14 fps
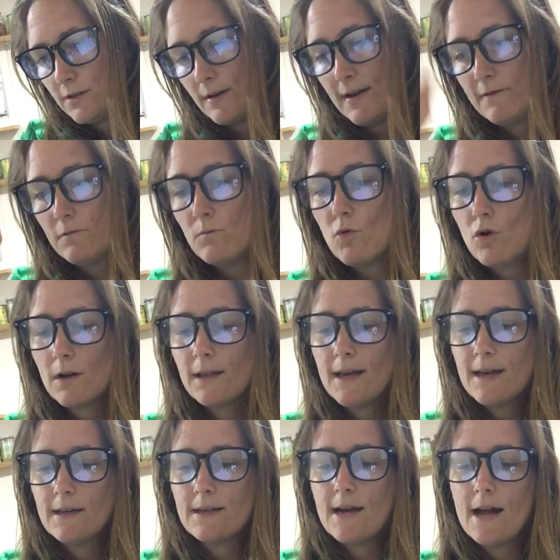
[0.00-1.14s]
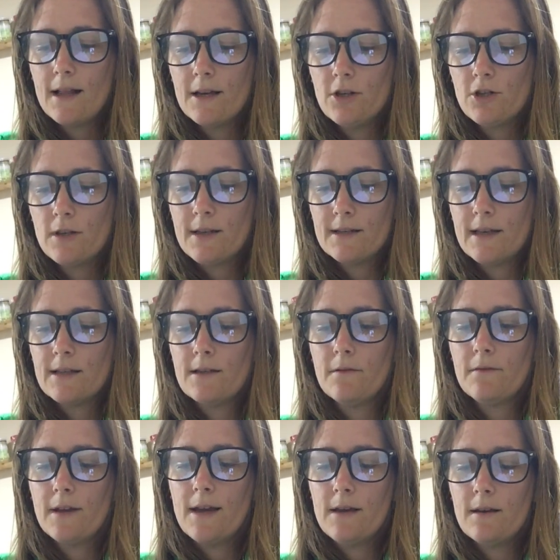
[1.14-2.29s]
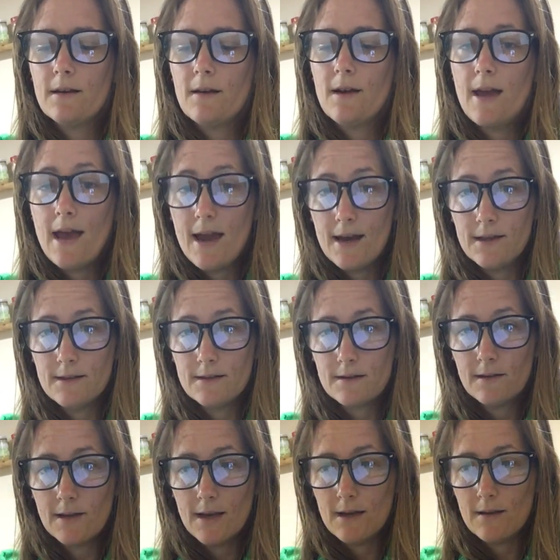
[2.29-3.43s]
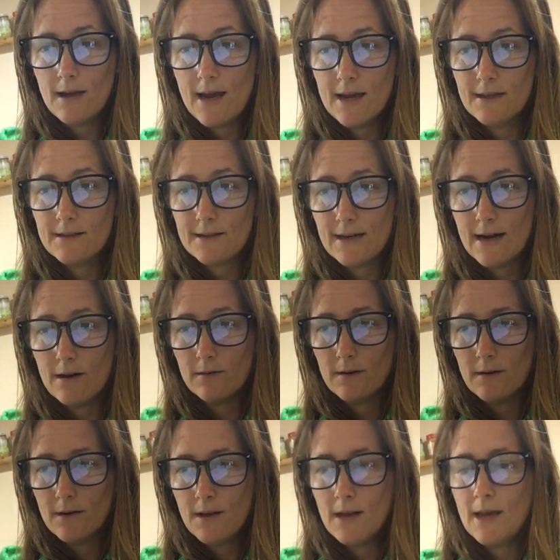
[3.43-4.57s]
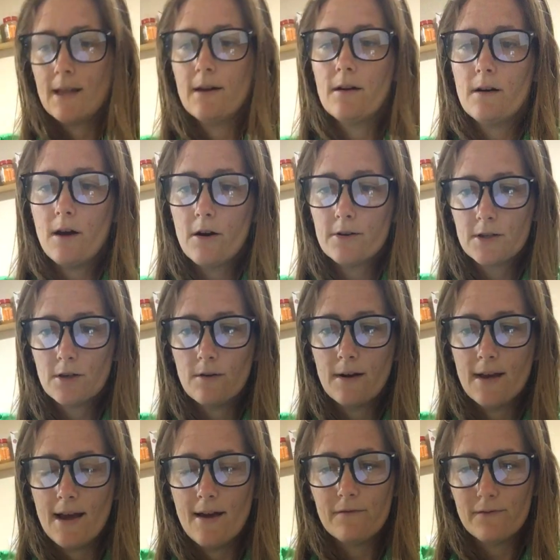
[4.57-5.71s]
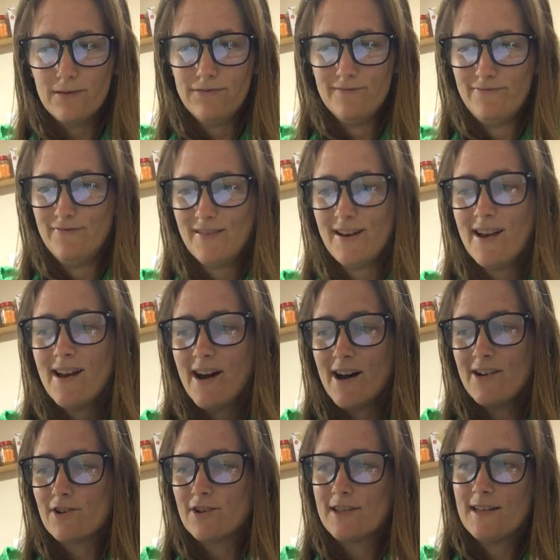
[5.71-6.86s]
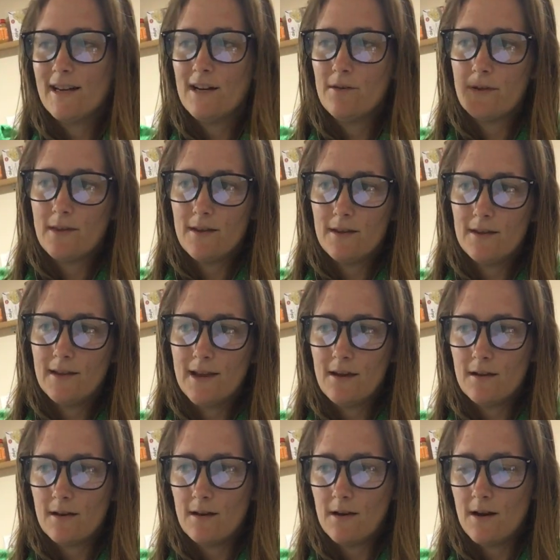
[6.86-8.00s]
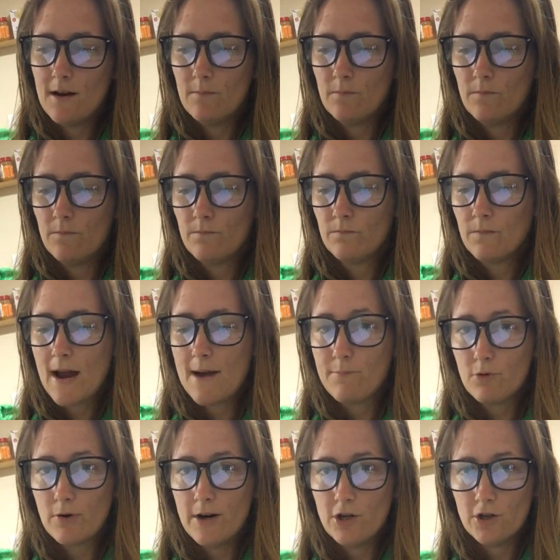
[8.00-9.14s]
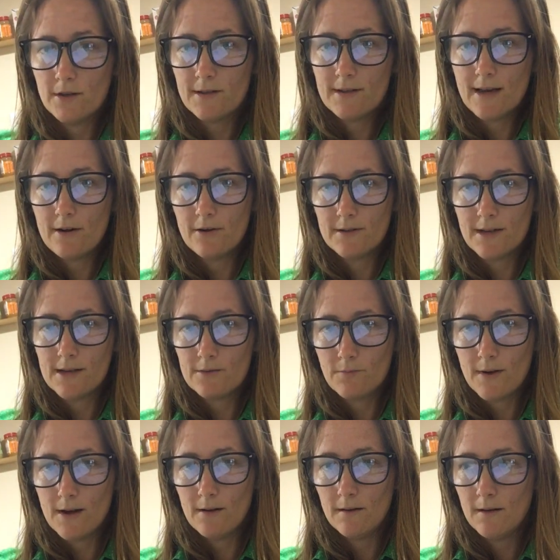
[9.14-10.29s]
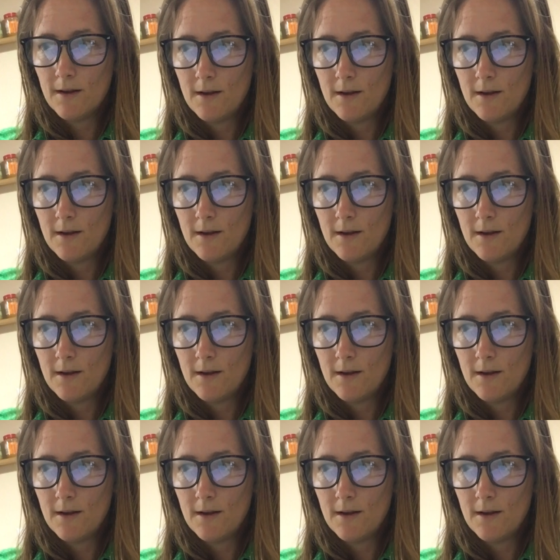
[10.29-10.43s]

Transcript: So I have more like knowledge in the sense of like hands down. And then also I have understanding within like operation centers as well.